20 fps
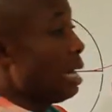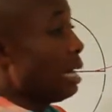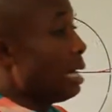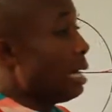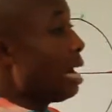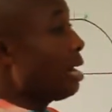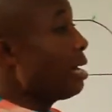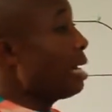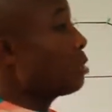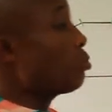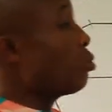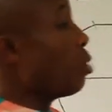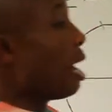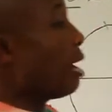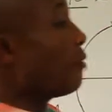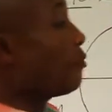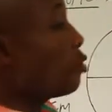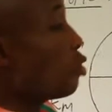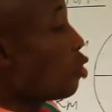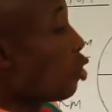Now that you
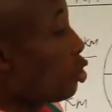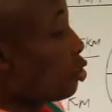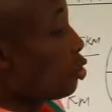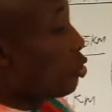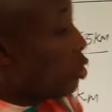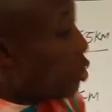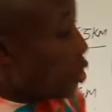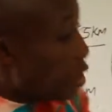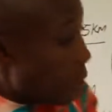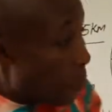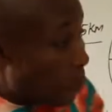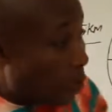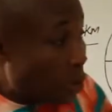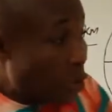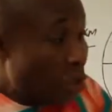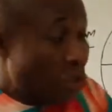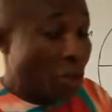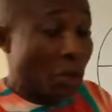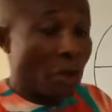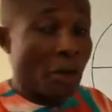have known the
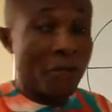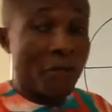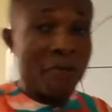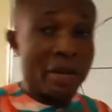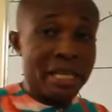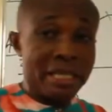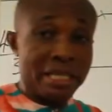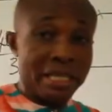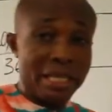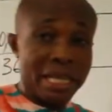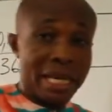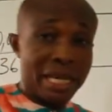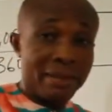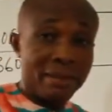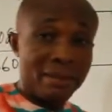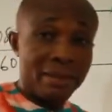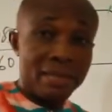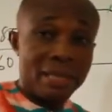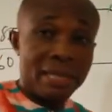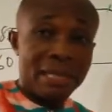position of
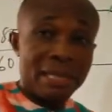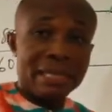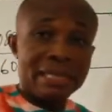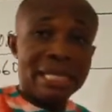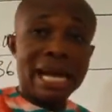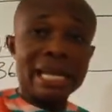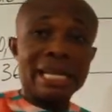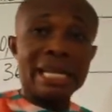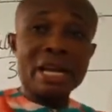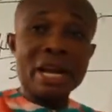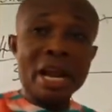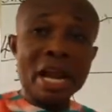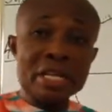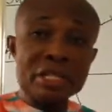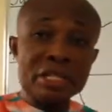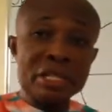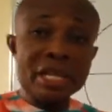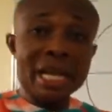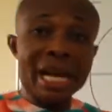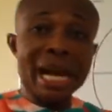Nigeria, that
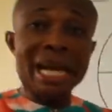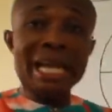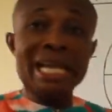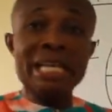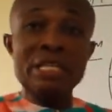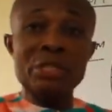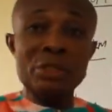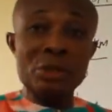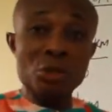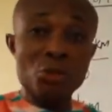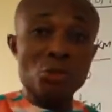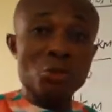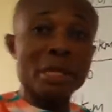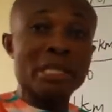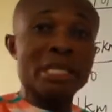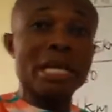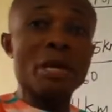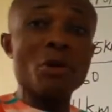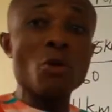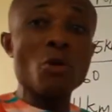Nigeria is
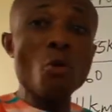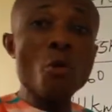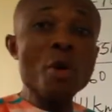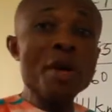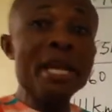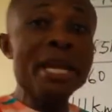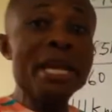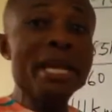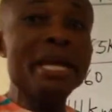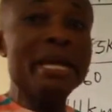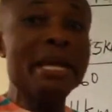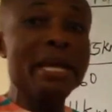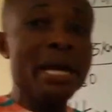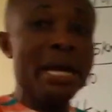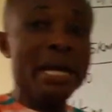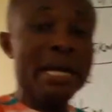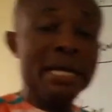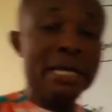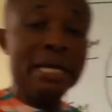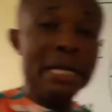situated
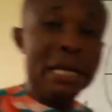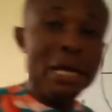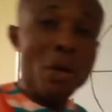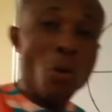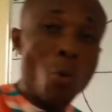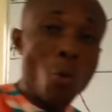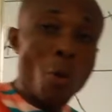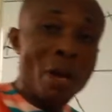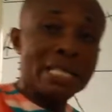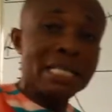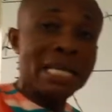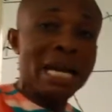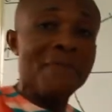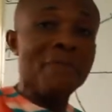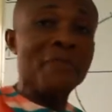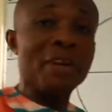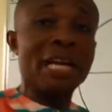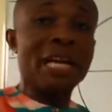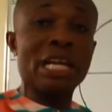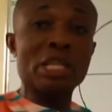within the West
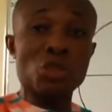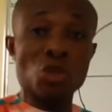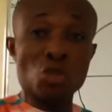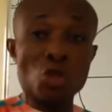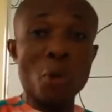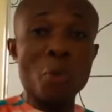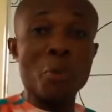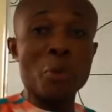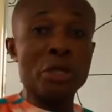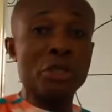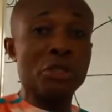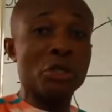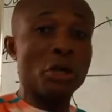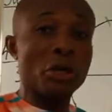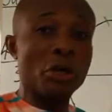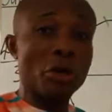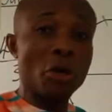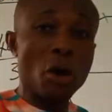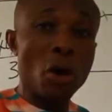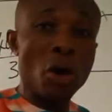African
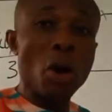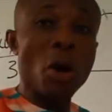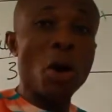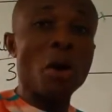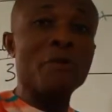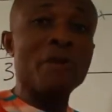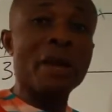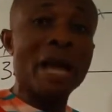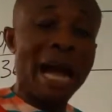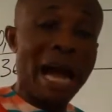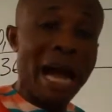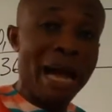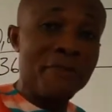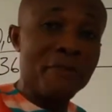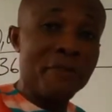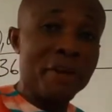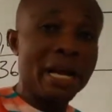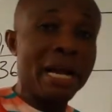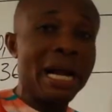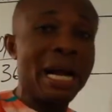sub-region of the
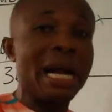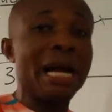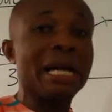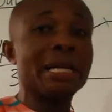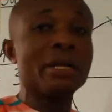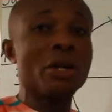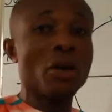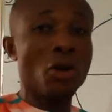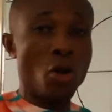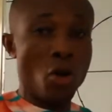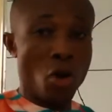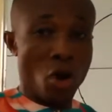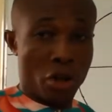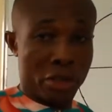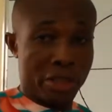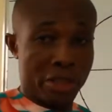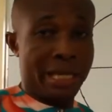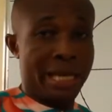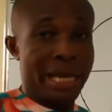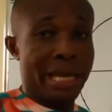African
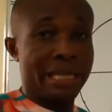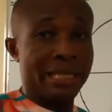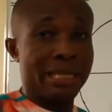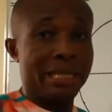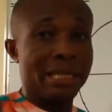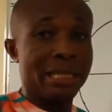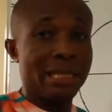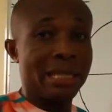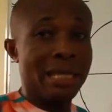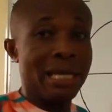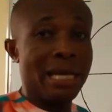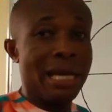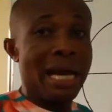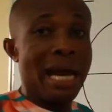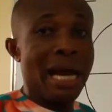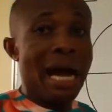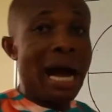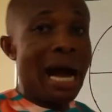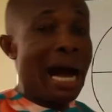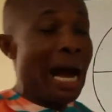continent,
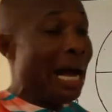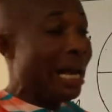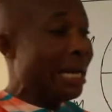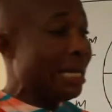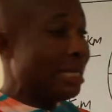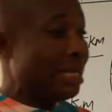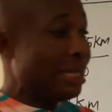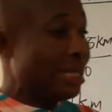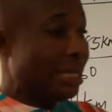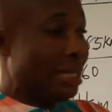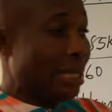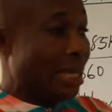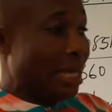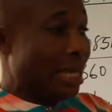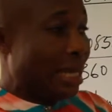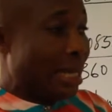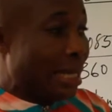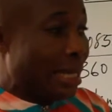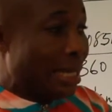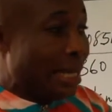and
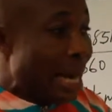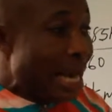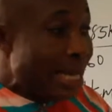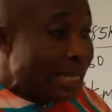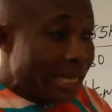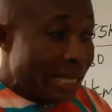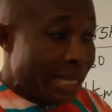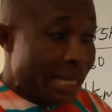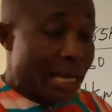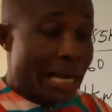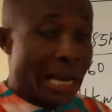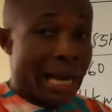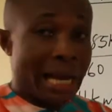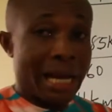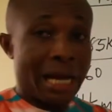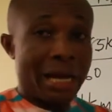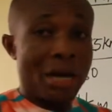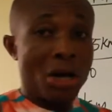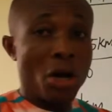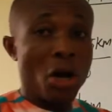
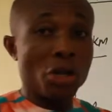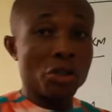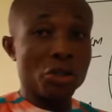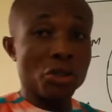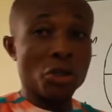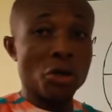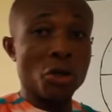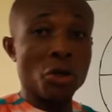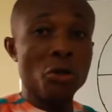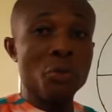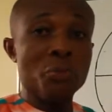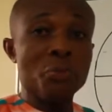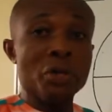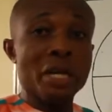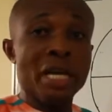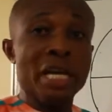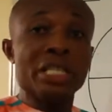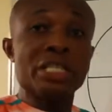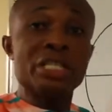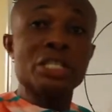Nigeria also
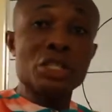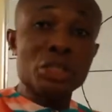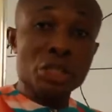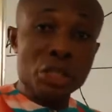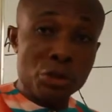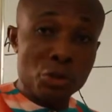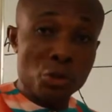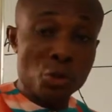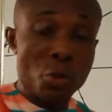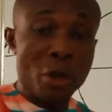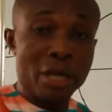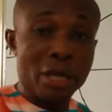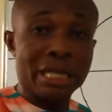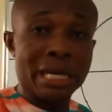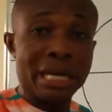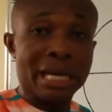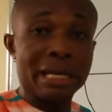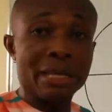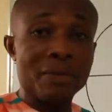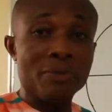is
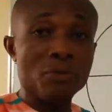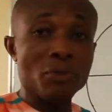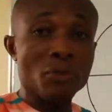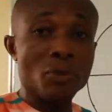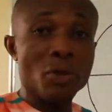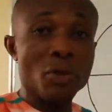situated